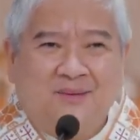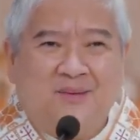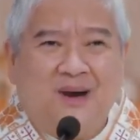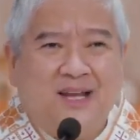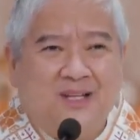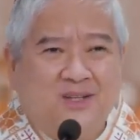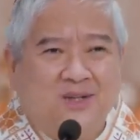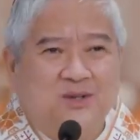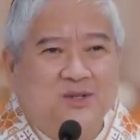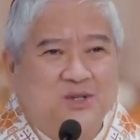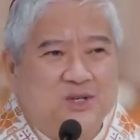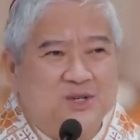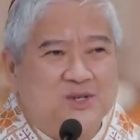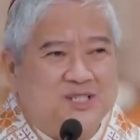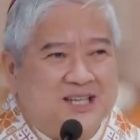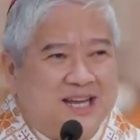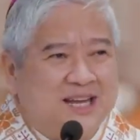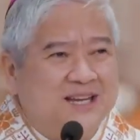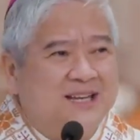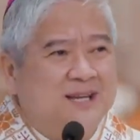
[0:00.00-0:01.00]
Why don't you
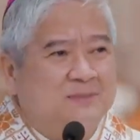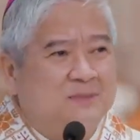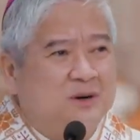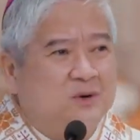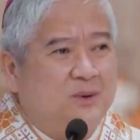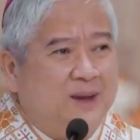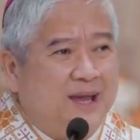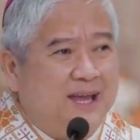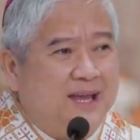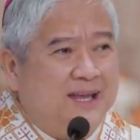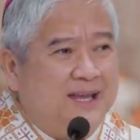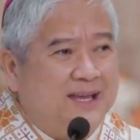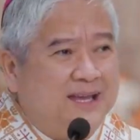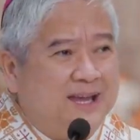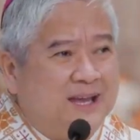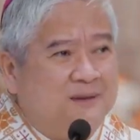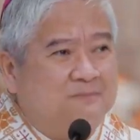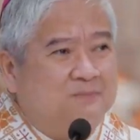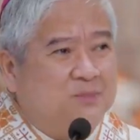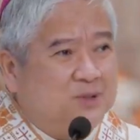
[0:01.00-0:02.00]
send them
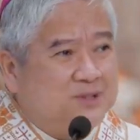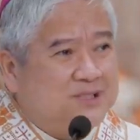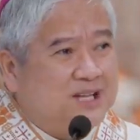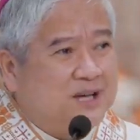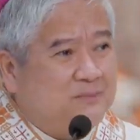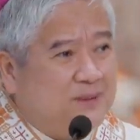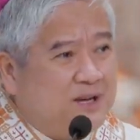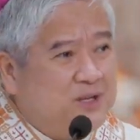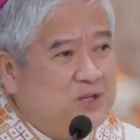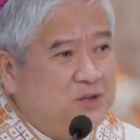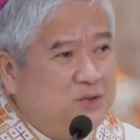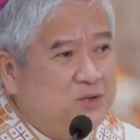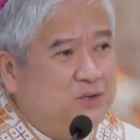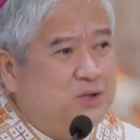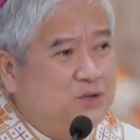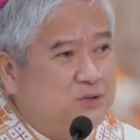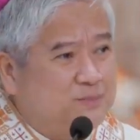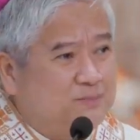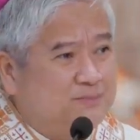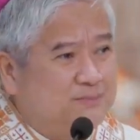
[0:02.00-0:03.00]
away and put up a new
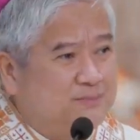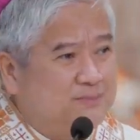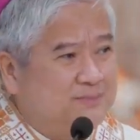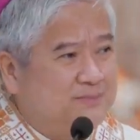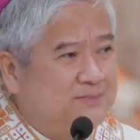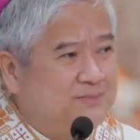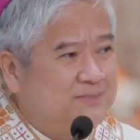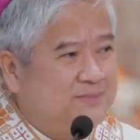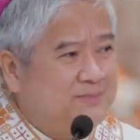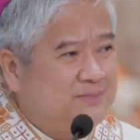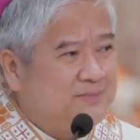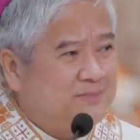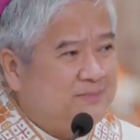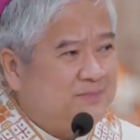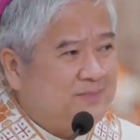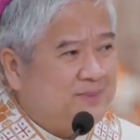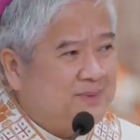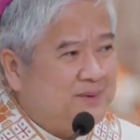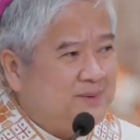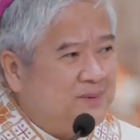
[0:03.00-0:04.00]
group?
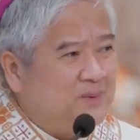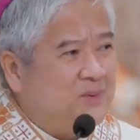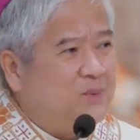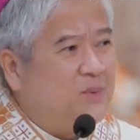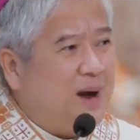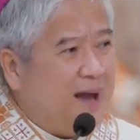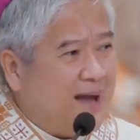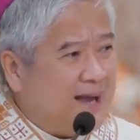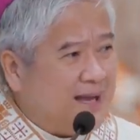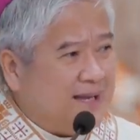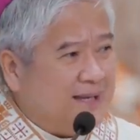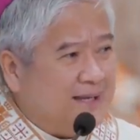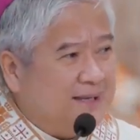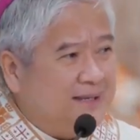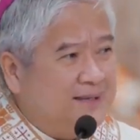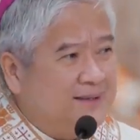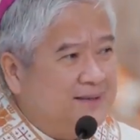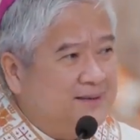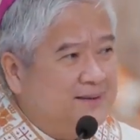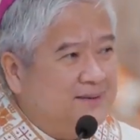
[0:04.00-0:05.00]
Why?
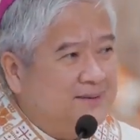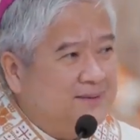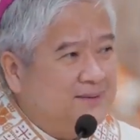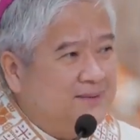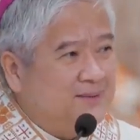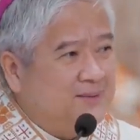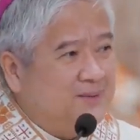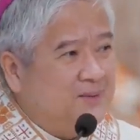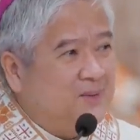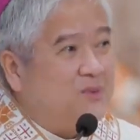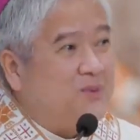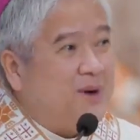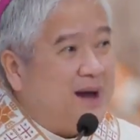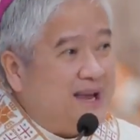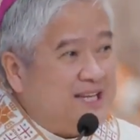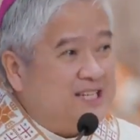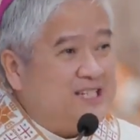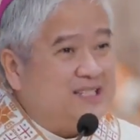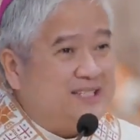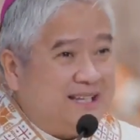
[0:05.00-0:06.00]

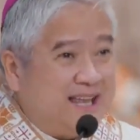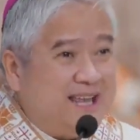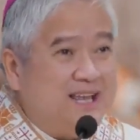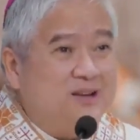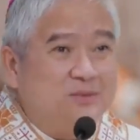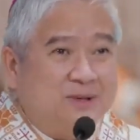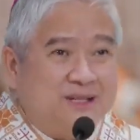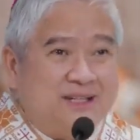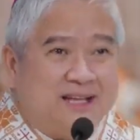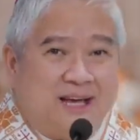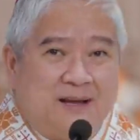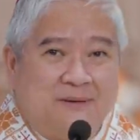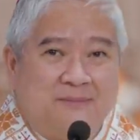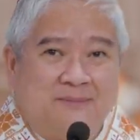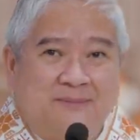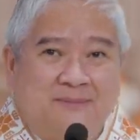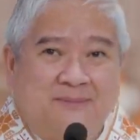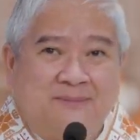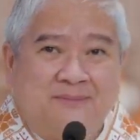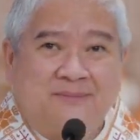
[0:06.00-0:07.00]
Why stay with them?
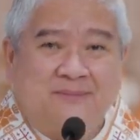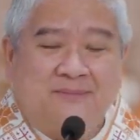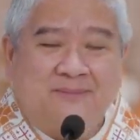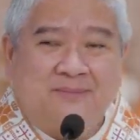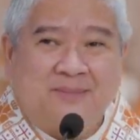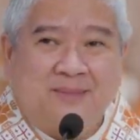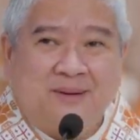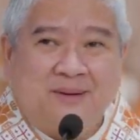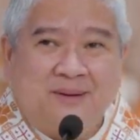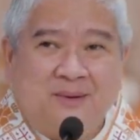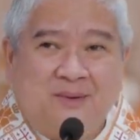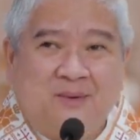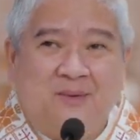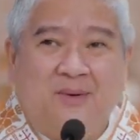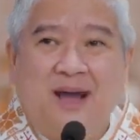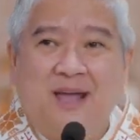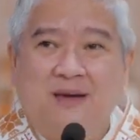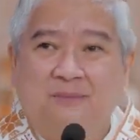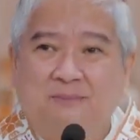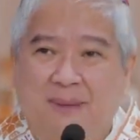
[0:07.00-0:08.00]

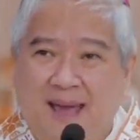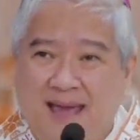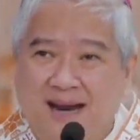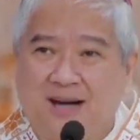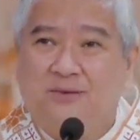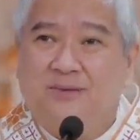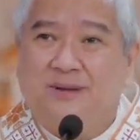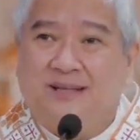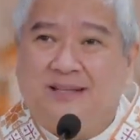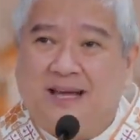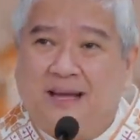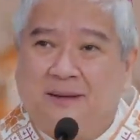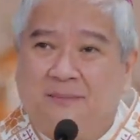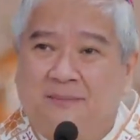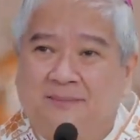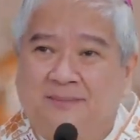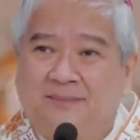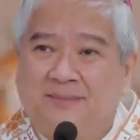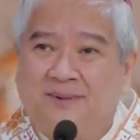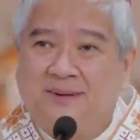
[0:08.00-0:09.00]
Why bear with them?
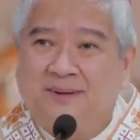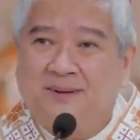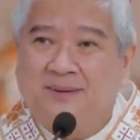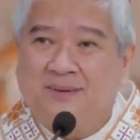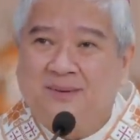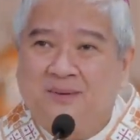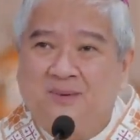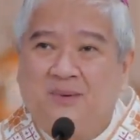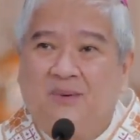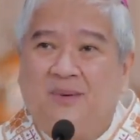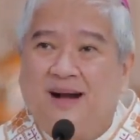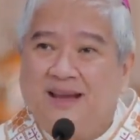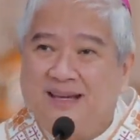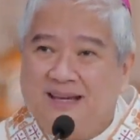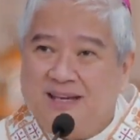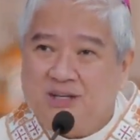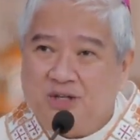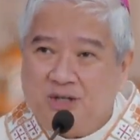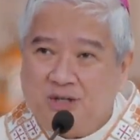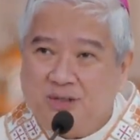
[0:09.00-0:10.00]
Why
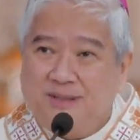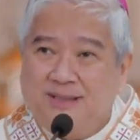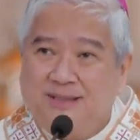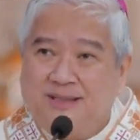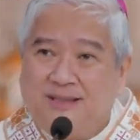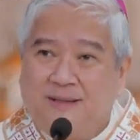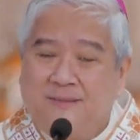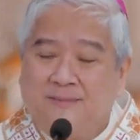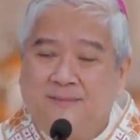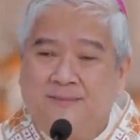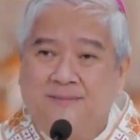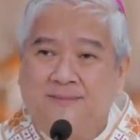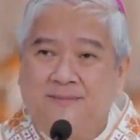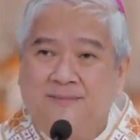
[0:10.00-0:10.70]
endure them?